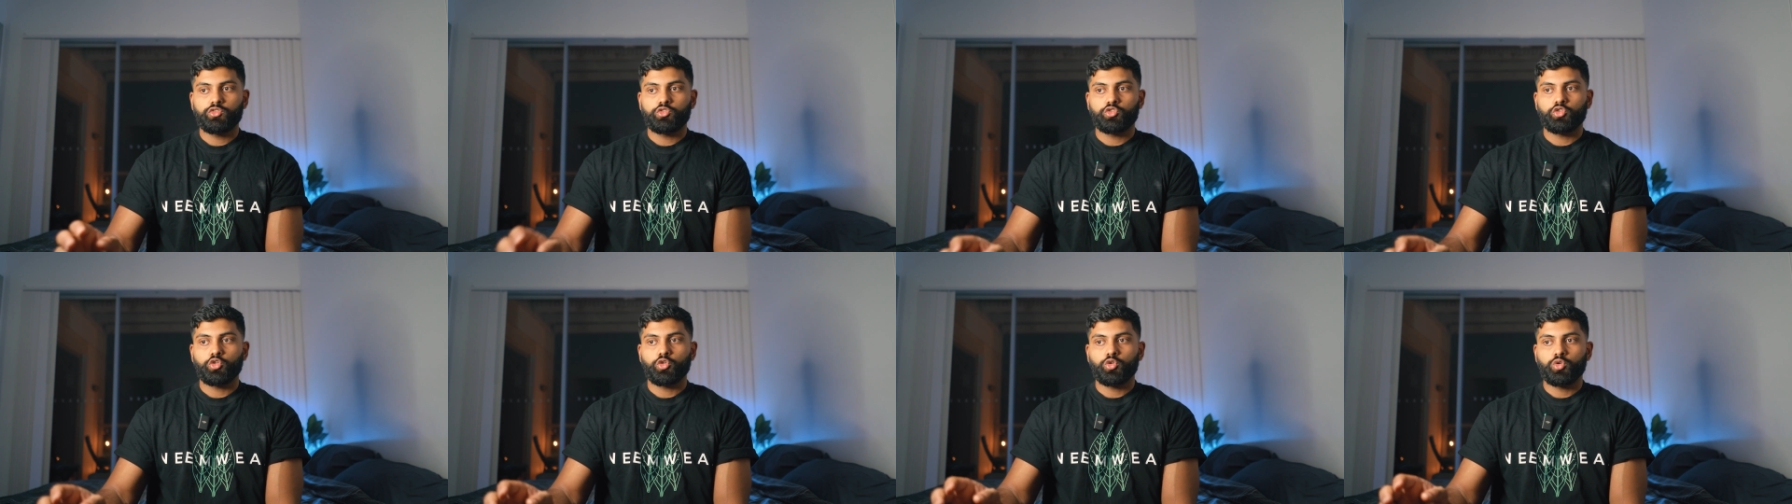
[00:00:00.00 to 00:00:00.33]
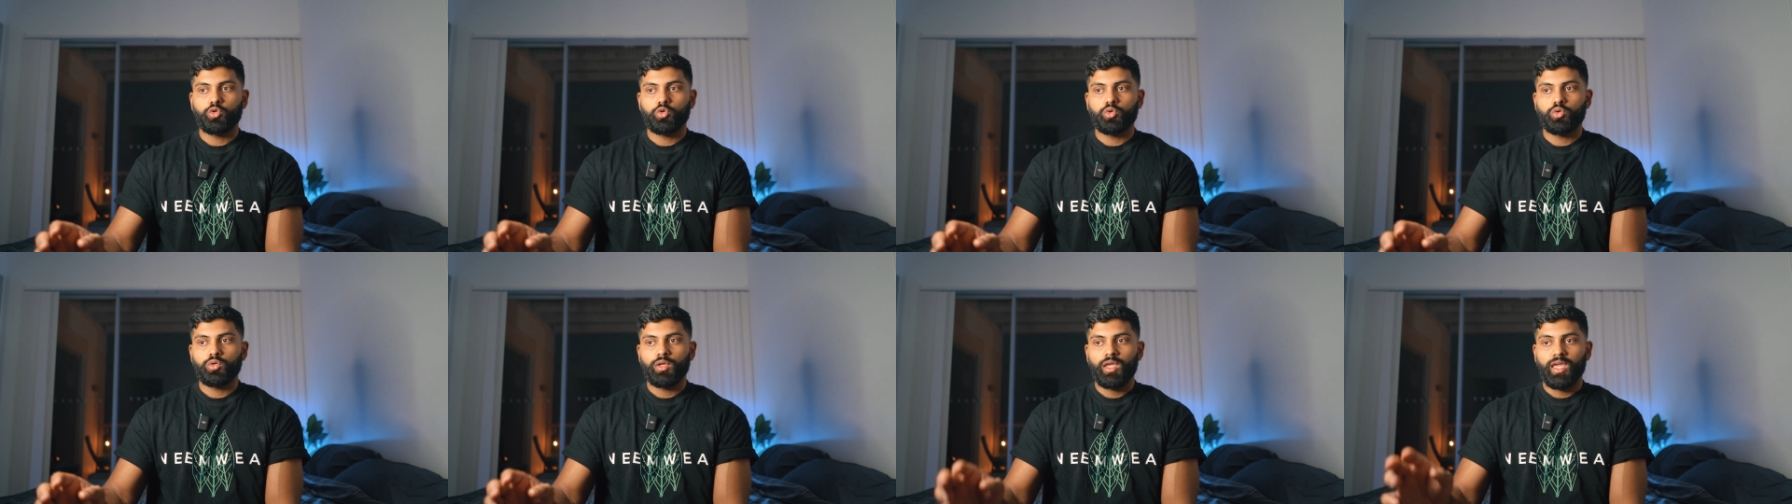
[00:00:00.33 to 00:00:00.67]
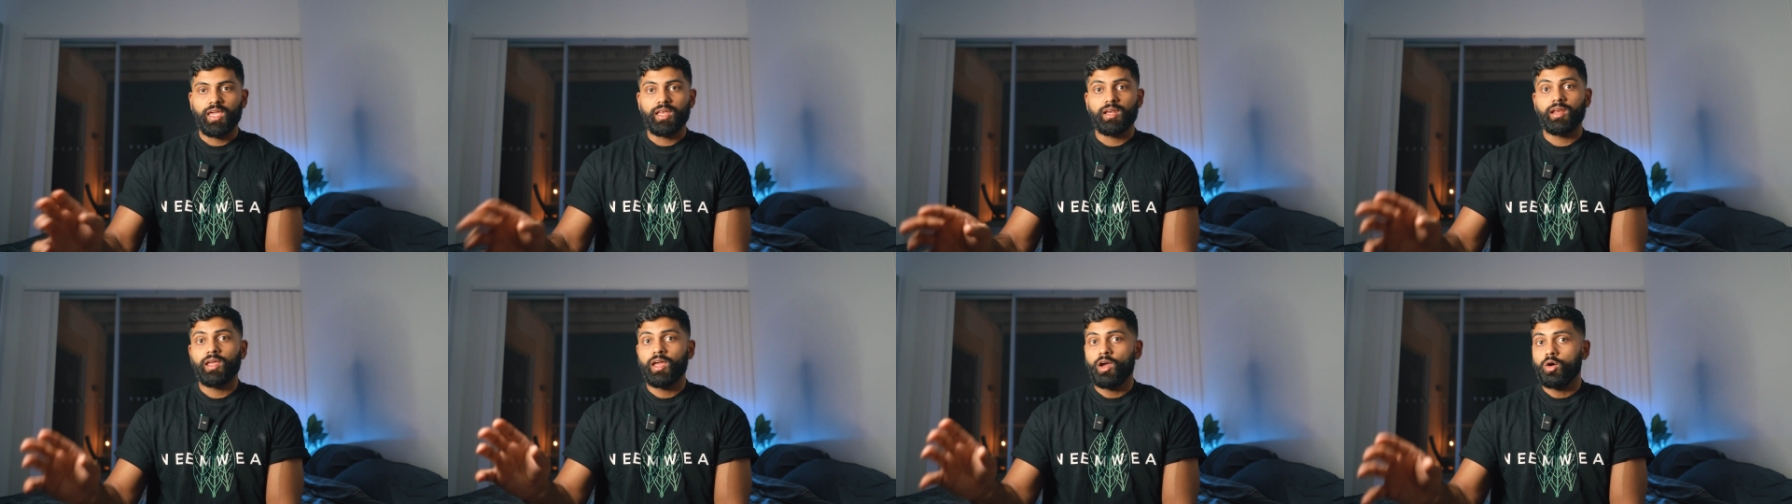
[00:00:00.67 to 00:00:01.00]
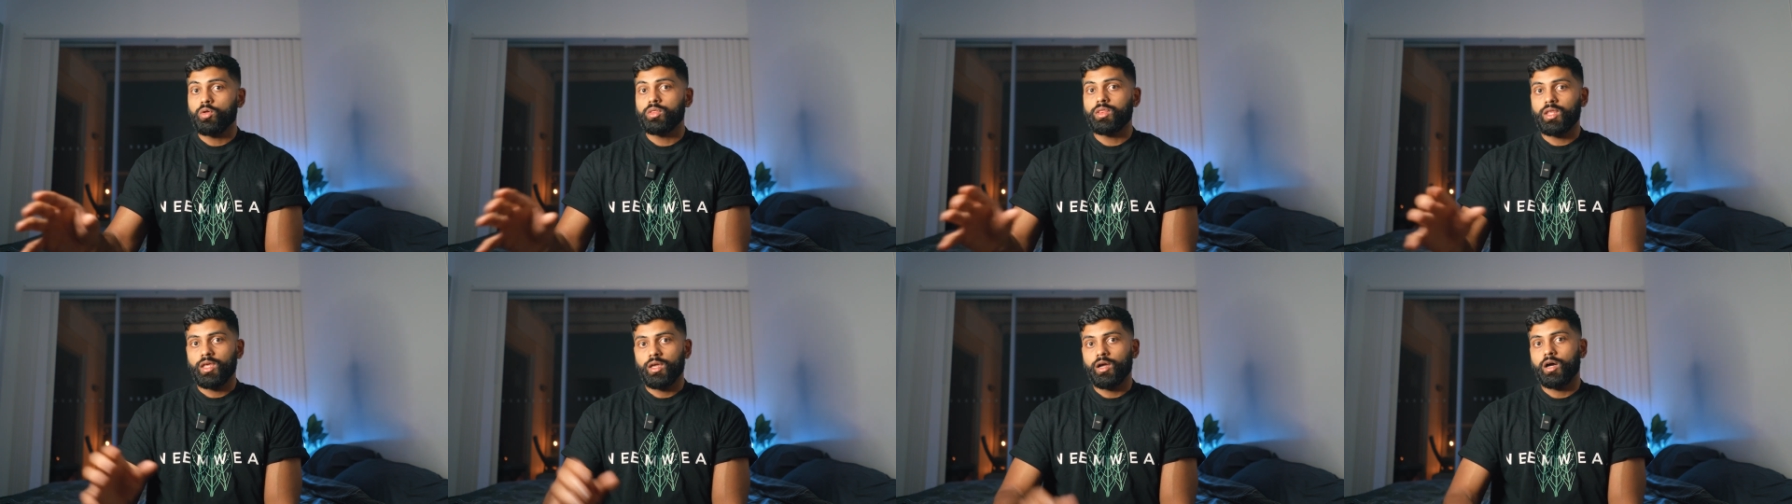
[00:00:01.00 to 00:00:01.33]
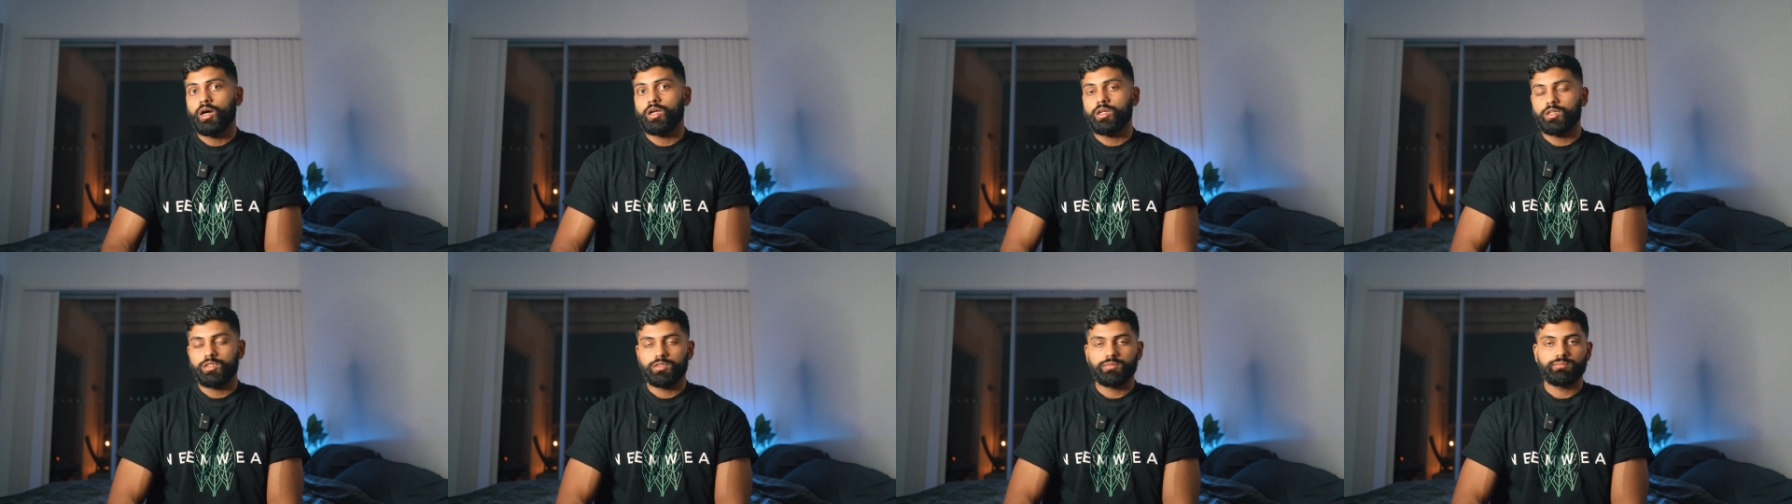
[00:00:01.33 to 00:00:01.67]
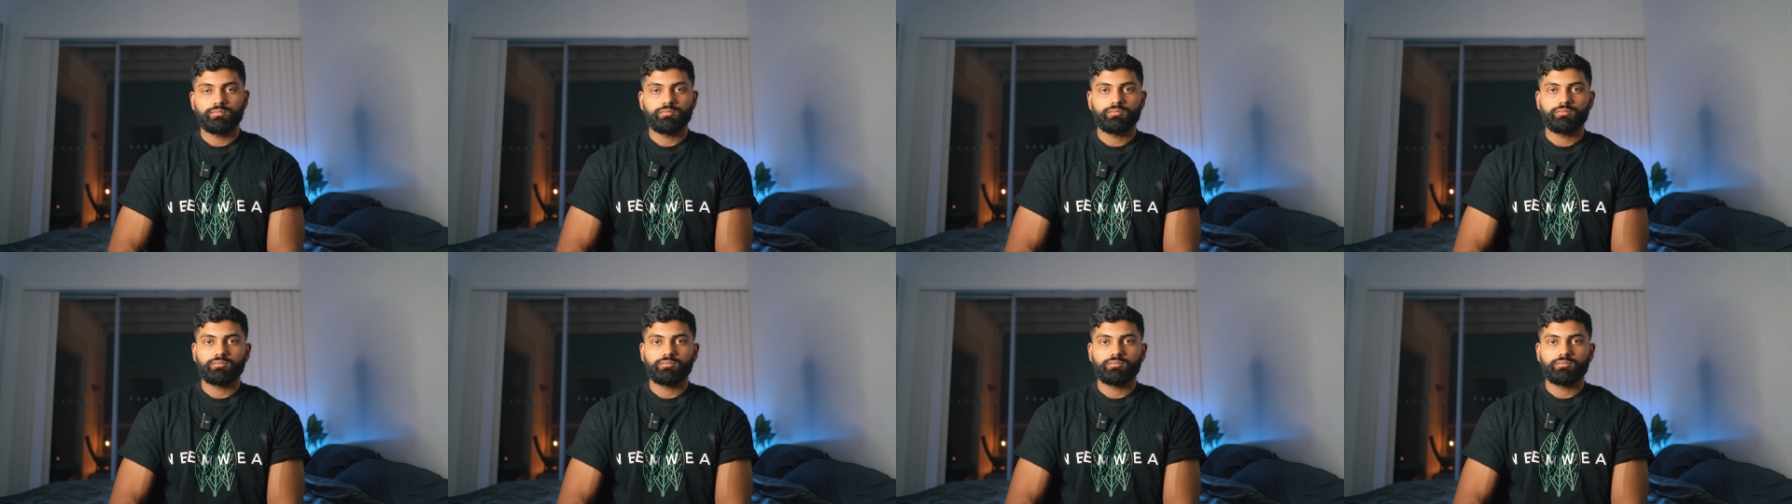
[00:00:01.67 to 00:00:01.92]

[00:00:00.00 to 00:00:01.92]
to eating healthy harder.